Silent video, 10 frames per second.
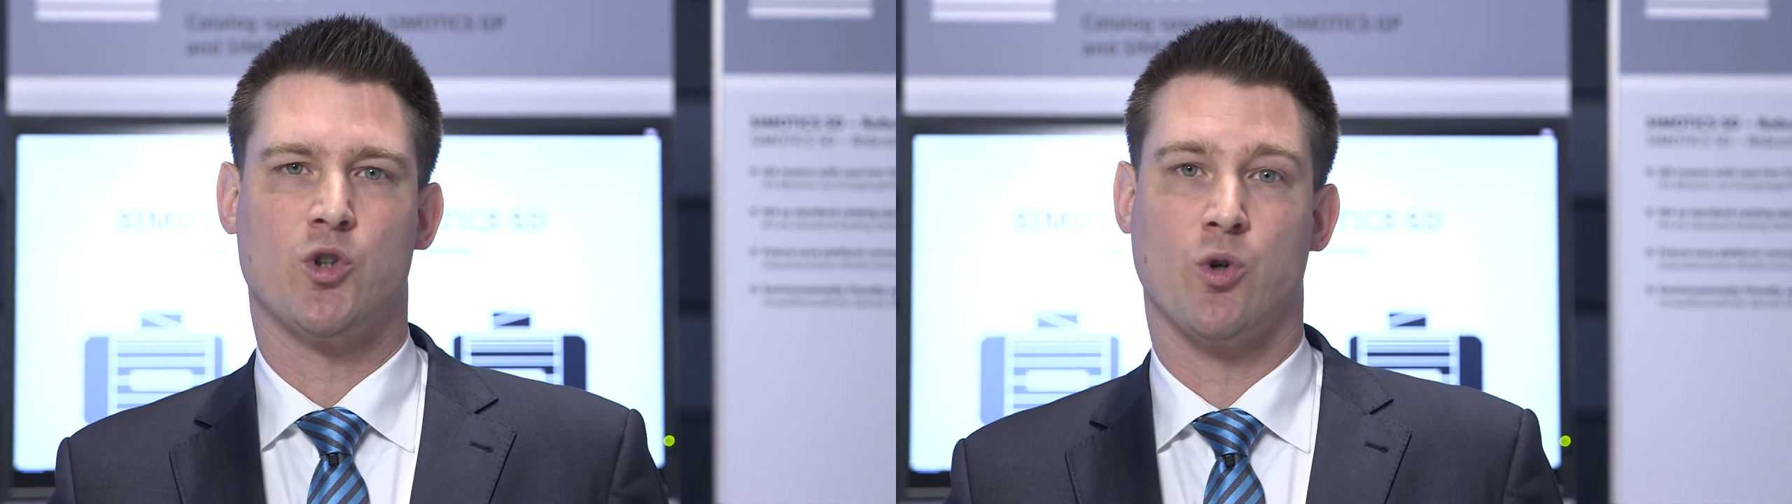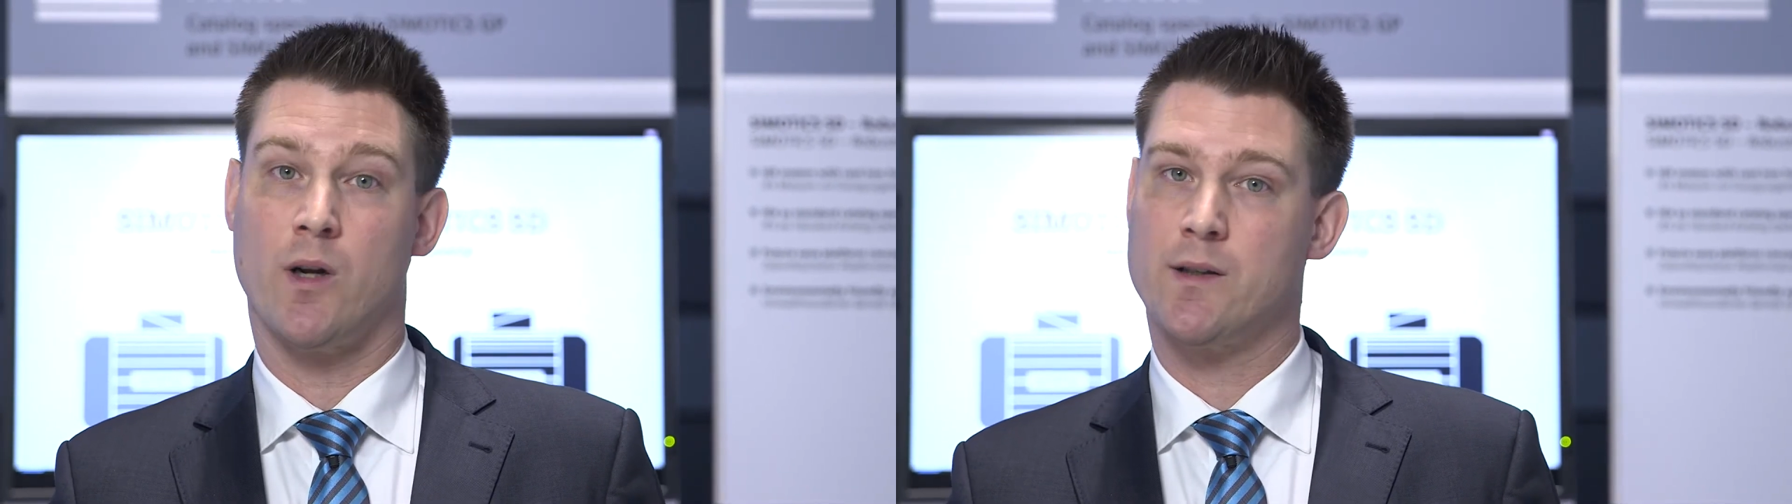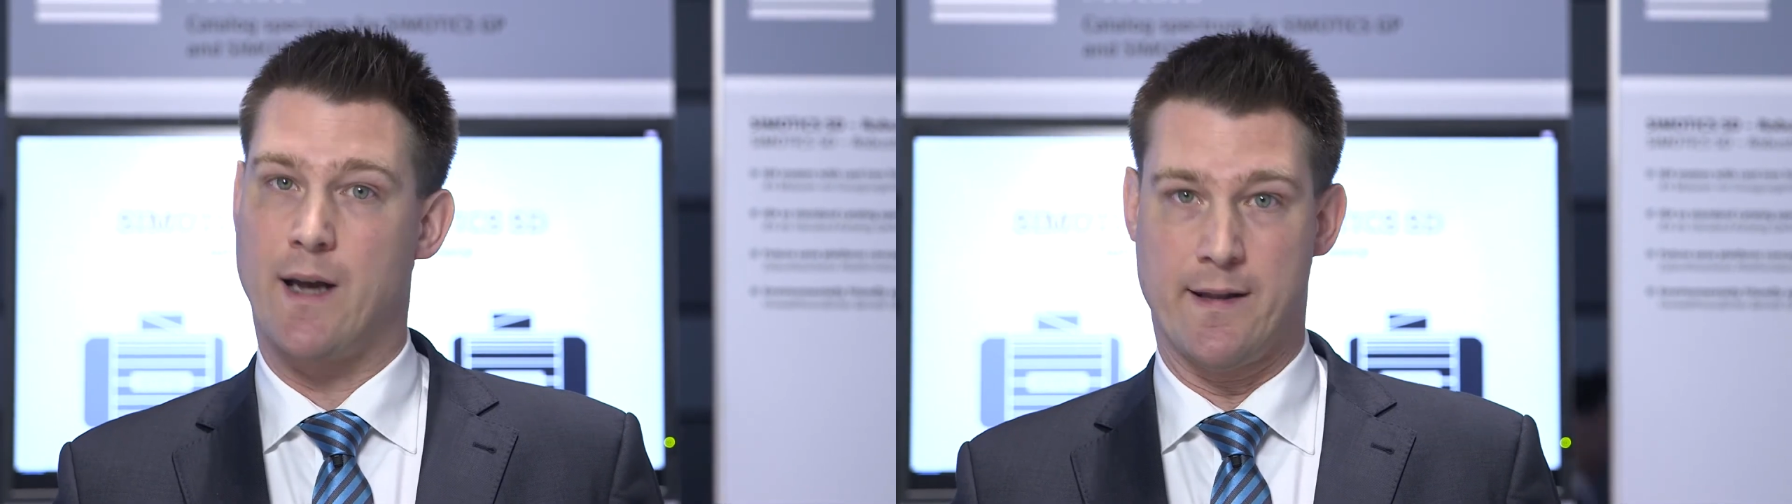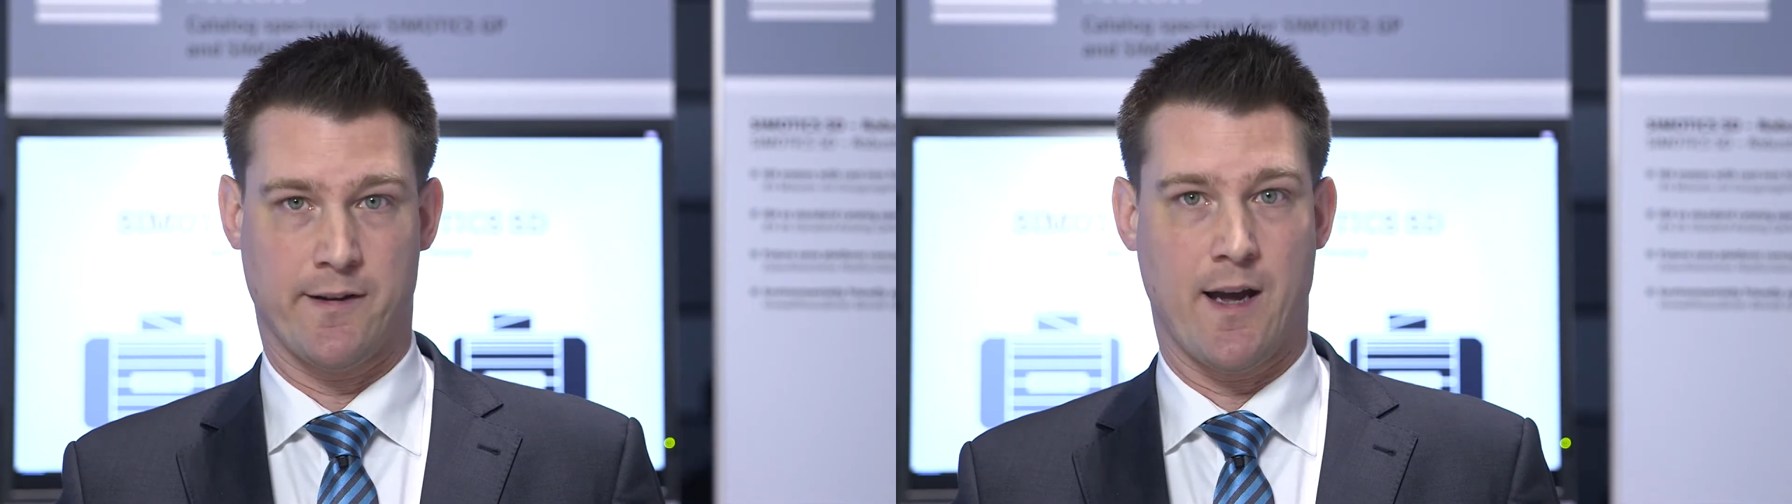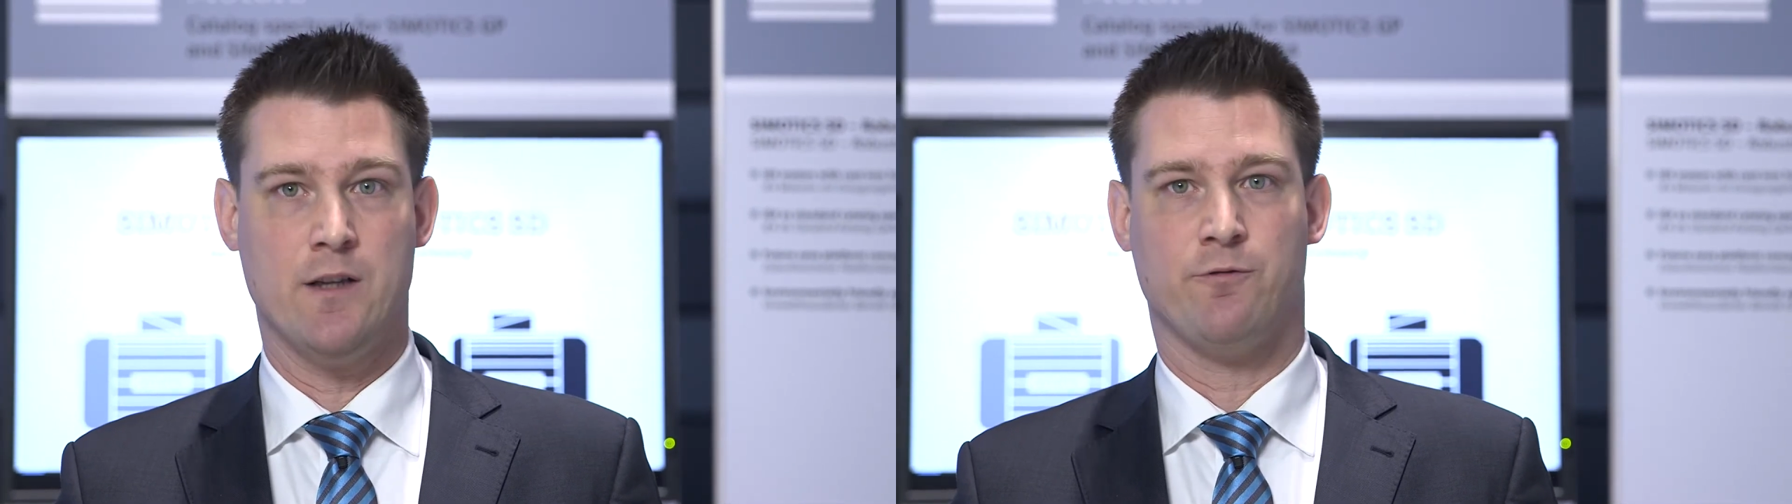are easy to
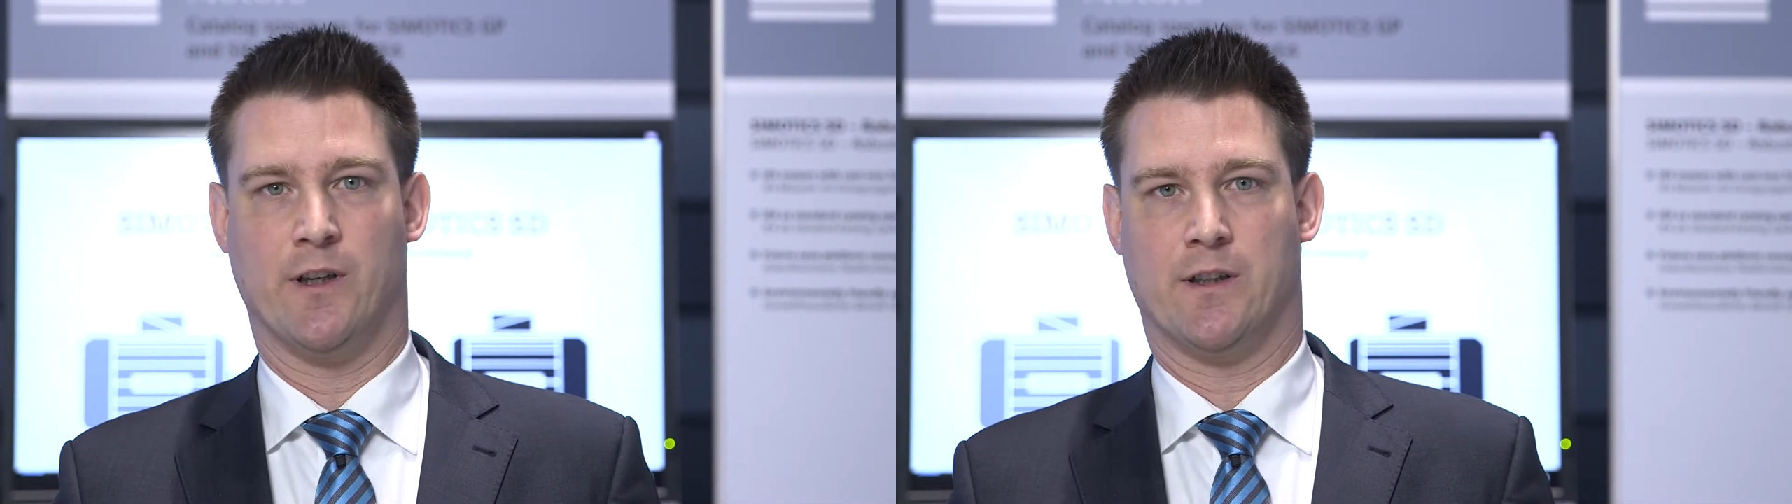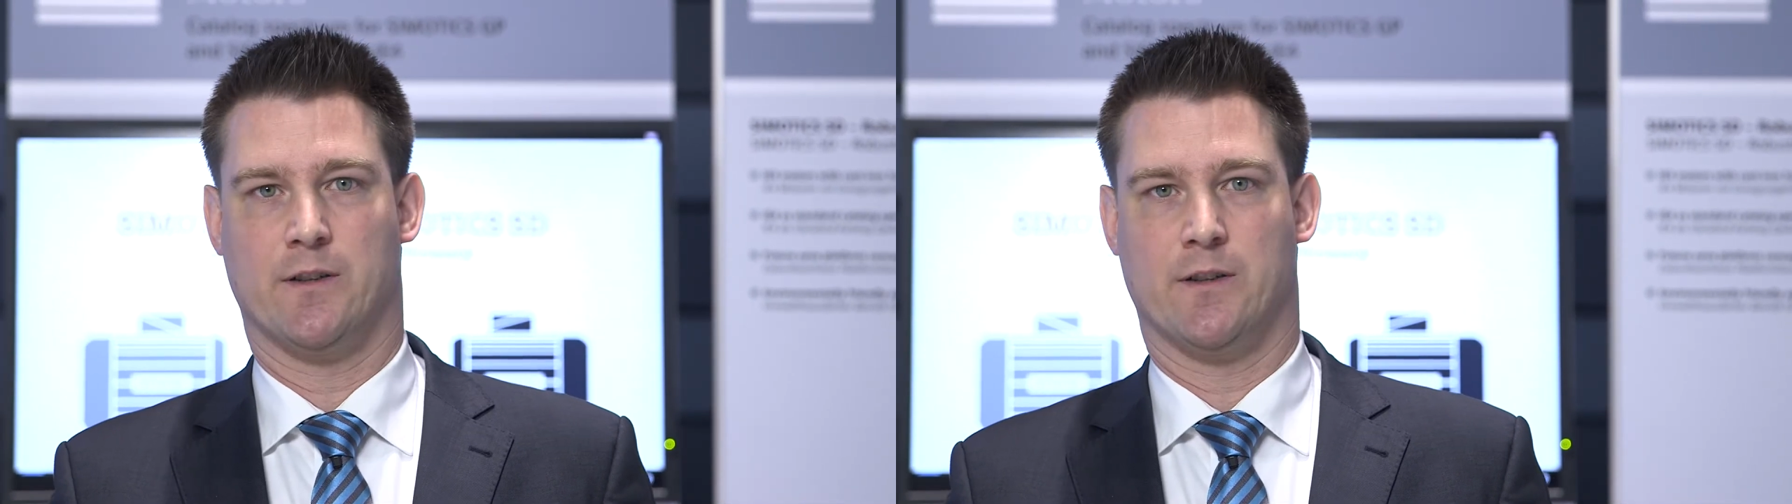use.